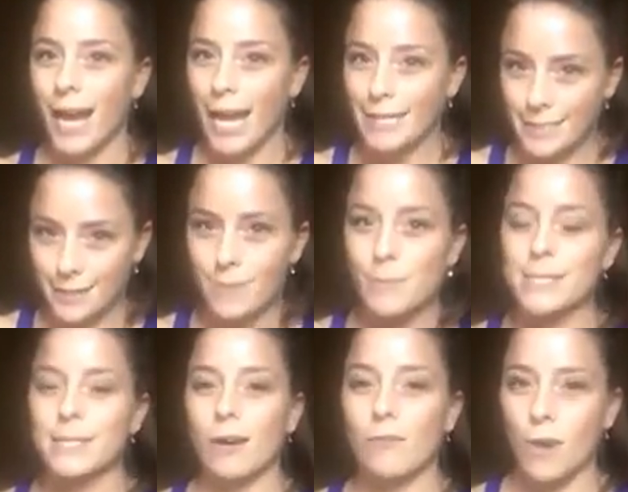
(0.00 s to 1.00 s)
I did it
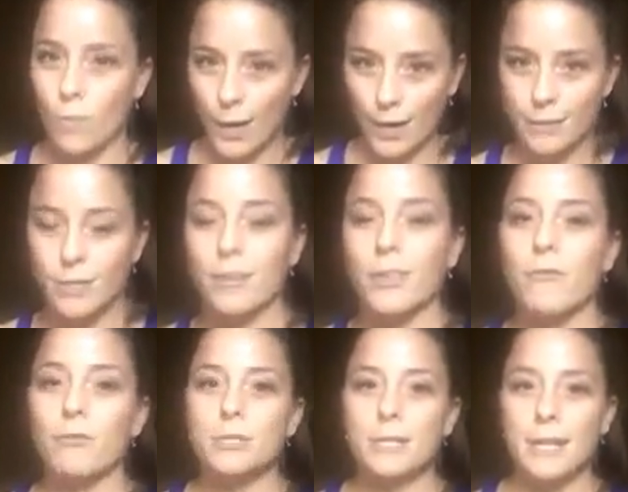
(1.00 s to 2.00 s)
myself. I went and I taught that
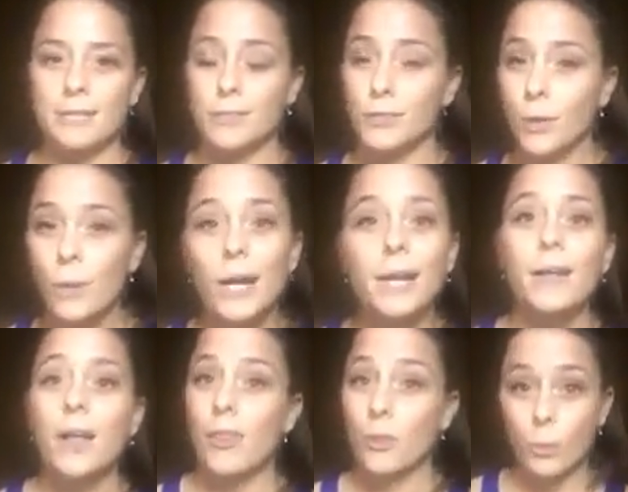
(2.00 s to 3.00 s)
first class. And you know what?
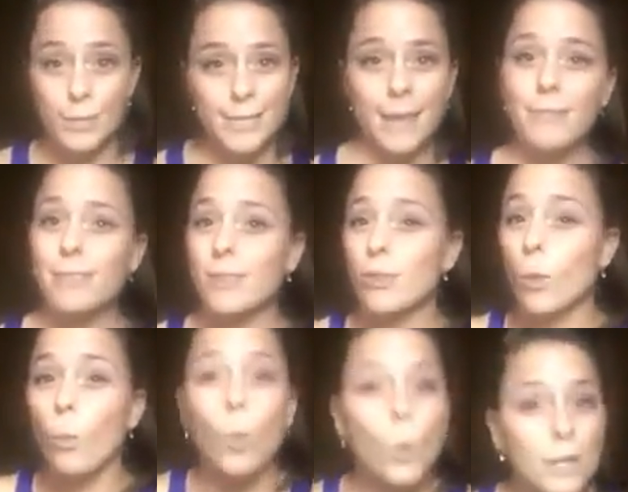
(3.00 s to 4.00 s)
The worst
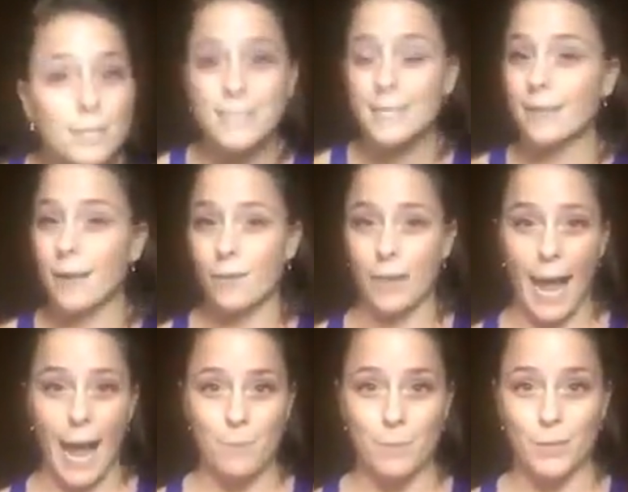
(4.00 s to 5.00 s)
thing that
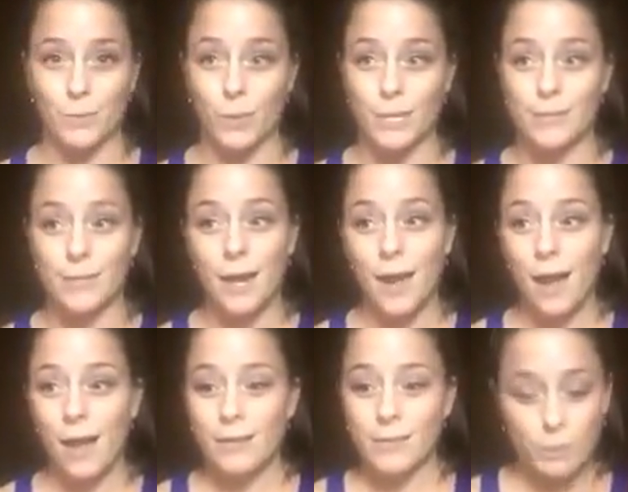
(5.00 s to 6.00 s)
happened was
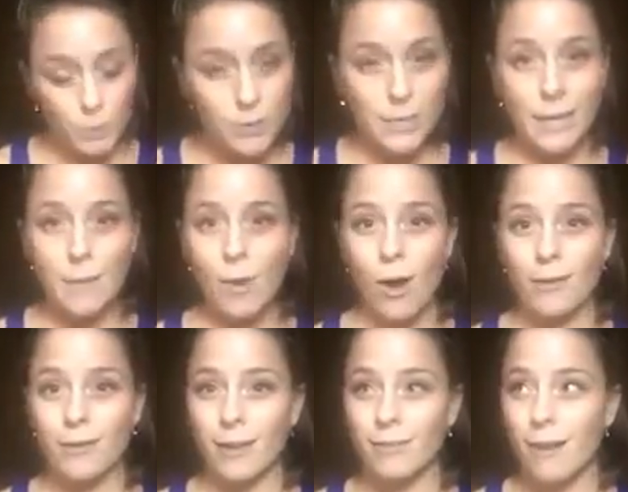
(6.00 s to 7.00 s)
some music came on
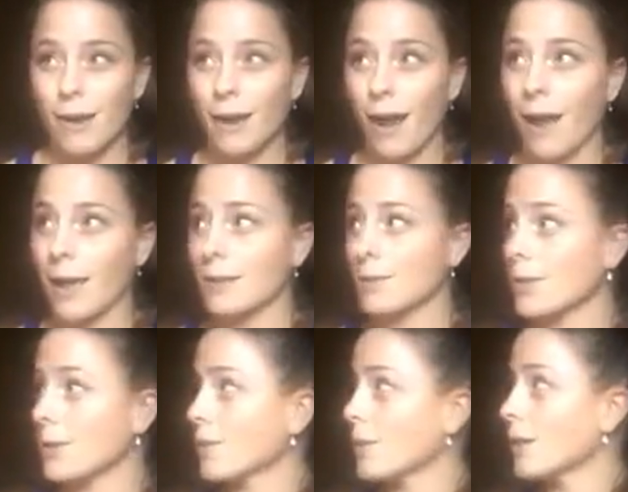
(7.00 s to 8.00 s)
and I thought, I
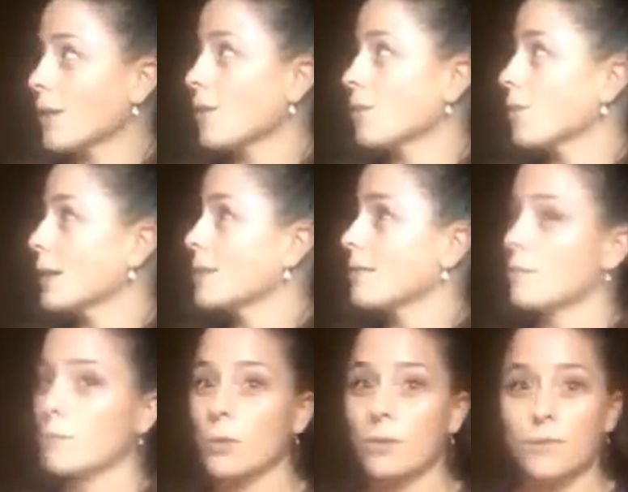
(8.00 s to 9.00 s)
don't even know what
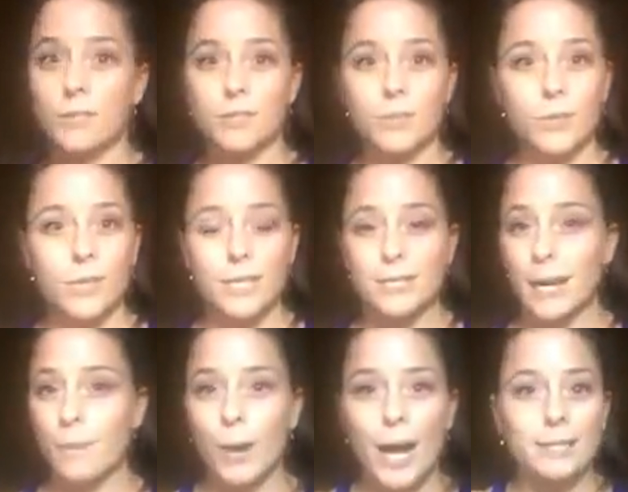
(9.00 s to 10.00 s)
move to do to this. I
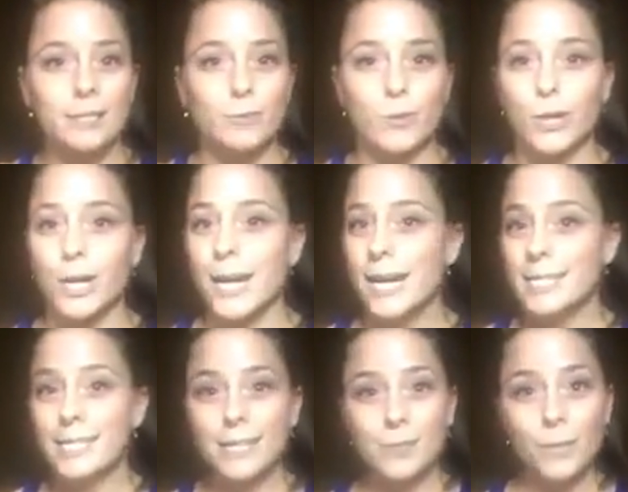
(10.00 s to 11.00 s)
practiced for
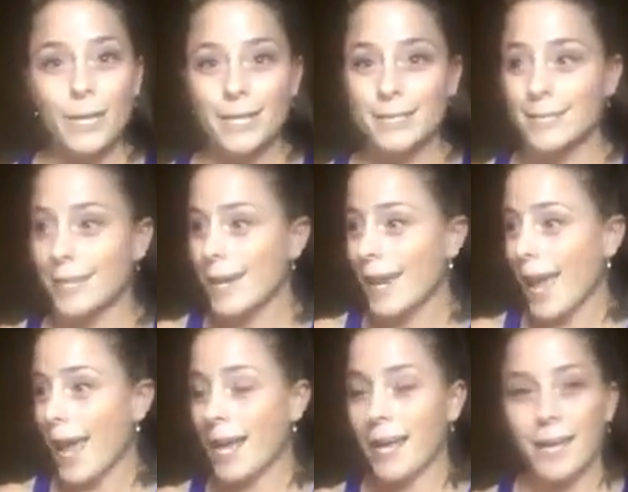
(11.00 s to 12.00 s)
6 weeks.
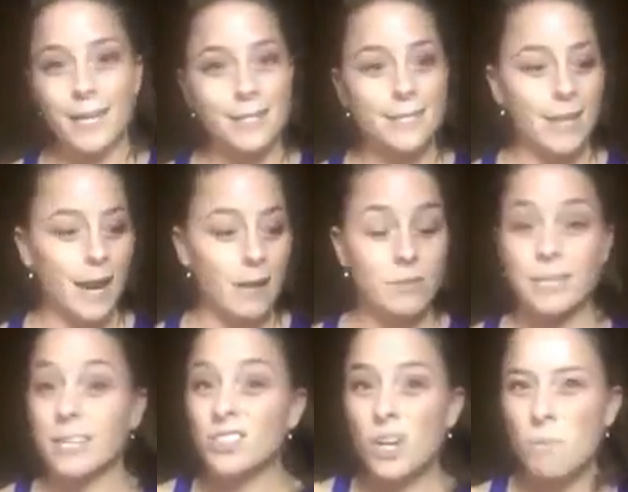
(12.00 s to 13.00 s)
And I was
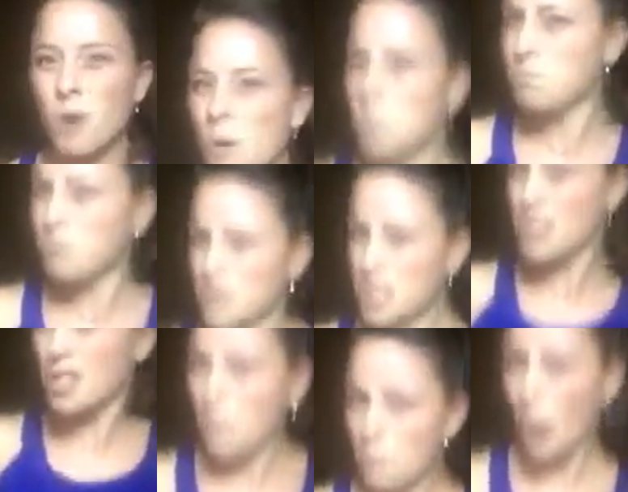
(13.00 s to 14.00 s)
like, jump rope, just
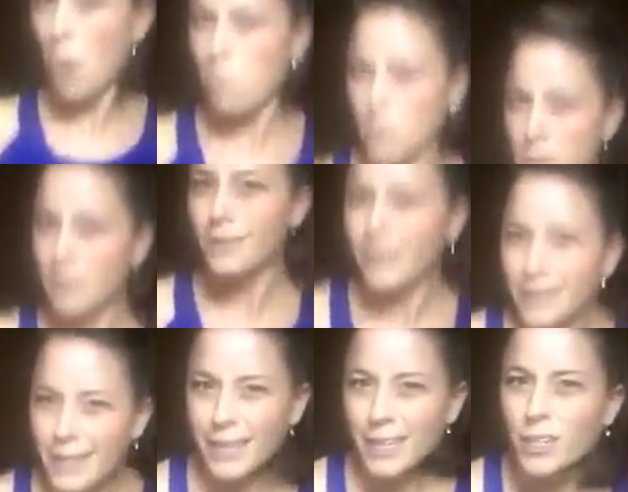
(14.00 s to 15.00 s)
jump rope.
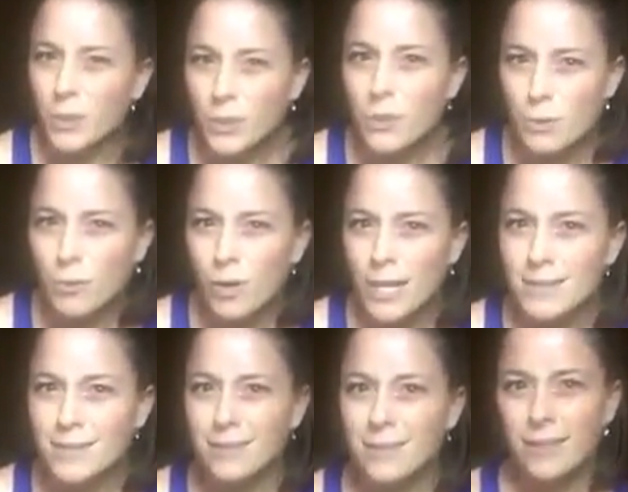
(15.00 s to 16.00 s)
You know what the move was?
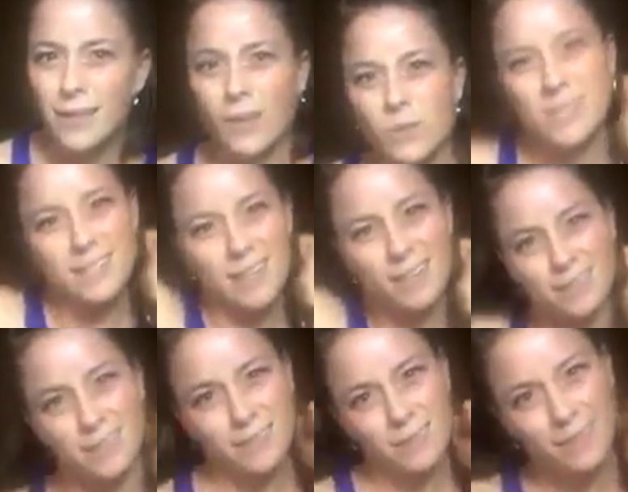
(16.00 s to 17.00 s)
It was
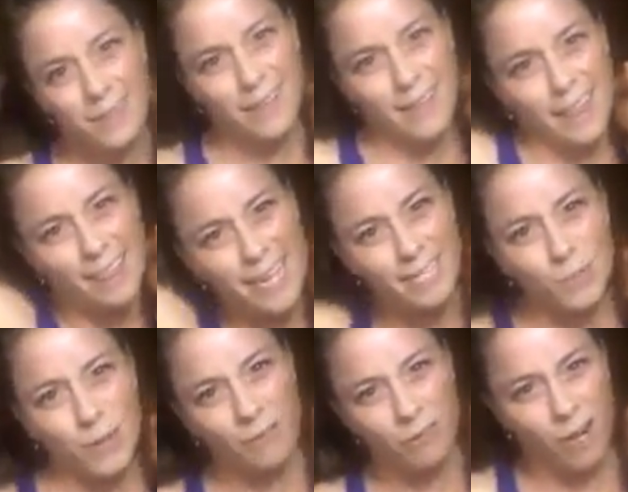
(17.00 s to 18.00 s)
this. That's
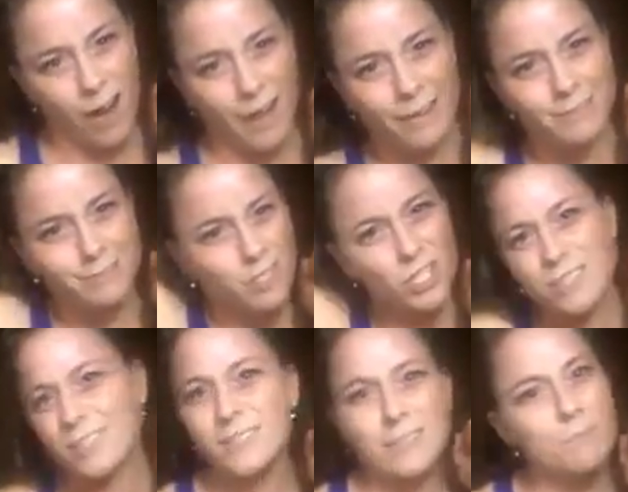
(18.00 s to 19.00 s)
what I forgot.
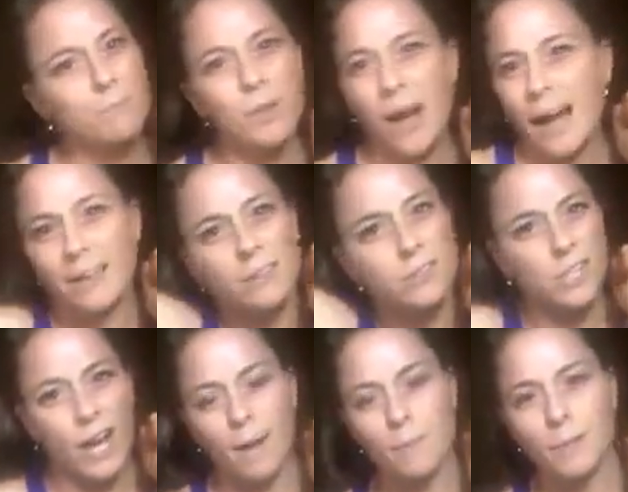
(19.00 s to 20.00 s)
Just a simple high-low
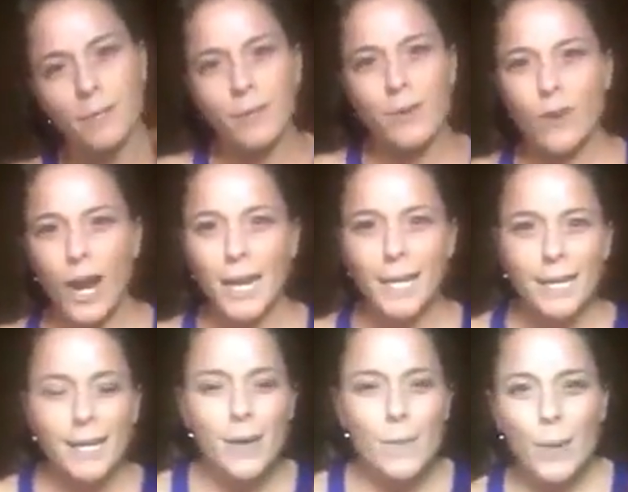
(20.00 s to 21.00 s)
jab, right?
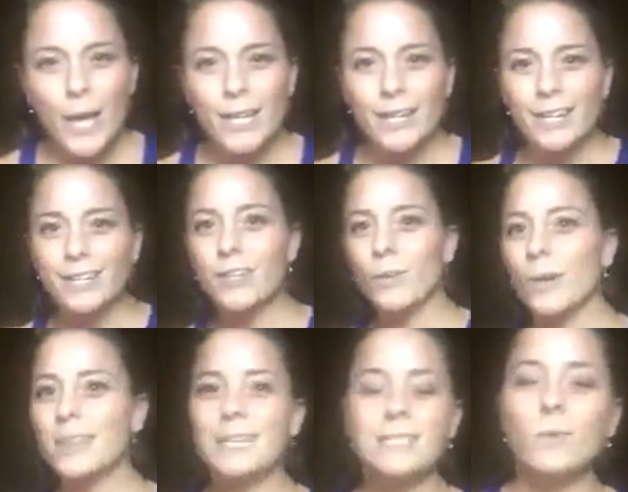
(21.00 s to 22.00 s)
But you know
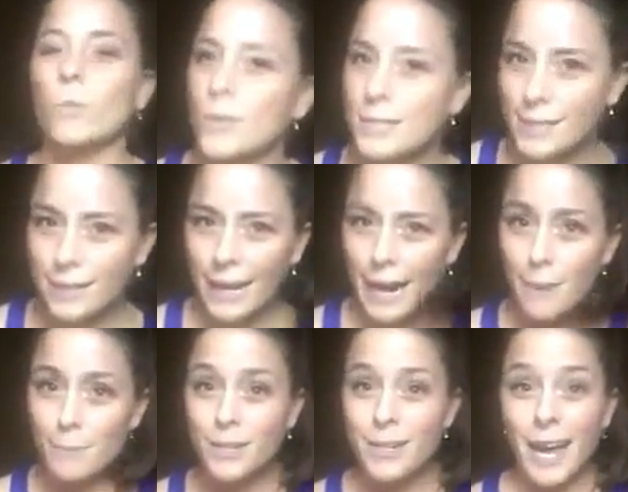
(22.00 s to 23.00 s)
what? That's the worst thing that
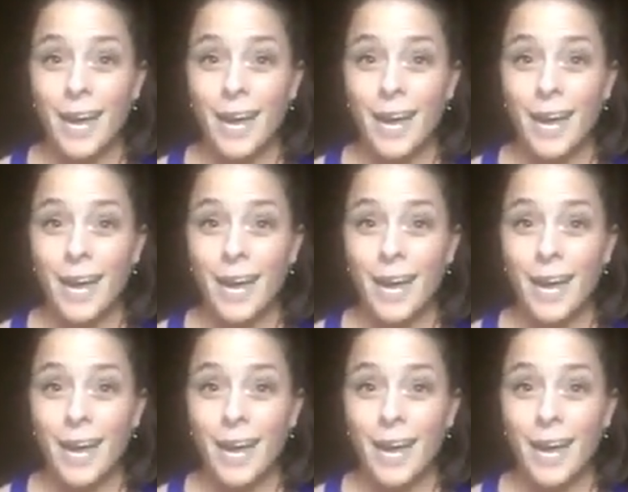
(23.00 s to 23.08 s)
happened.